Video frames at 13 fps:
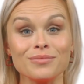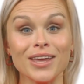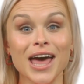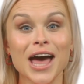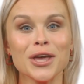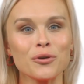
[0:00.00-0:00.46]

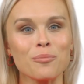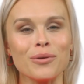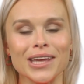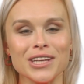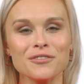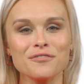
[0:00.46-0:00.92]
I will
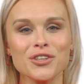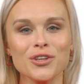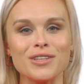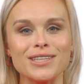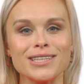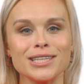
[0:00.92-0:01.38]
make it
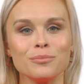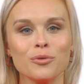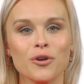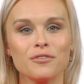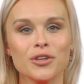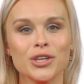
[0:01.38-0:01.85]
very
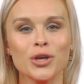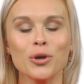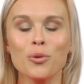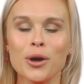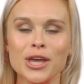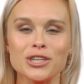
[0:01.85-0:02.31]
simple for
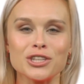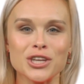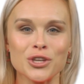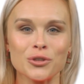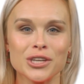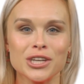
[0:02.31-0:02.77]
you by
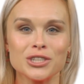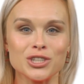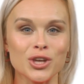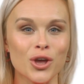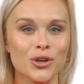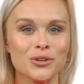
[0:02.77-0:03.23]
sharing a
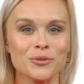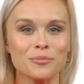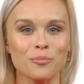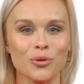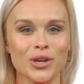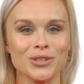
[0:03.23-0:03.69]
chart,
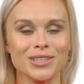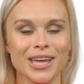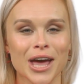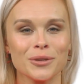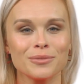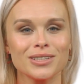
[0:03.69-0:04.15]

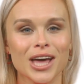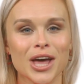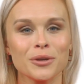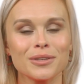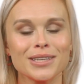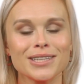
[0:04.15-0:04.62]
real-time
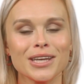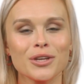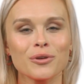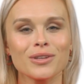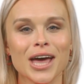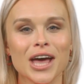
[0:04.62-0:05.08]
time and
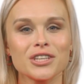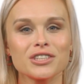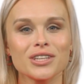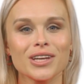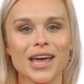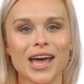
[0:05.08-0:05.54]
sales
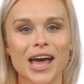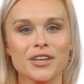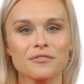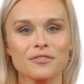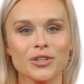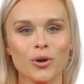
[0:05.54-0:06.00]
action
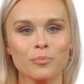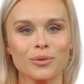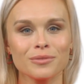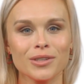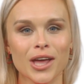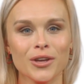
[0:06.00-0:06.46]
ahead of the
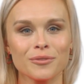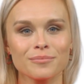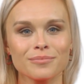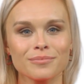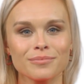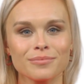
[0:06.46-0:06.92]
open bell.
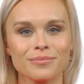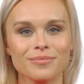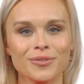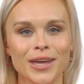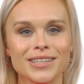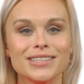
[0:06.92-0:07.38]

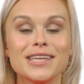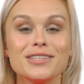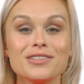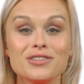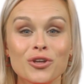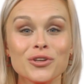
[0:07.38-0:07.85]
Let's
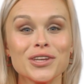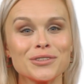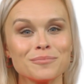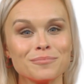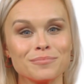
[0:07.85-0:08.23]
get started.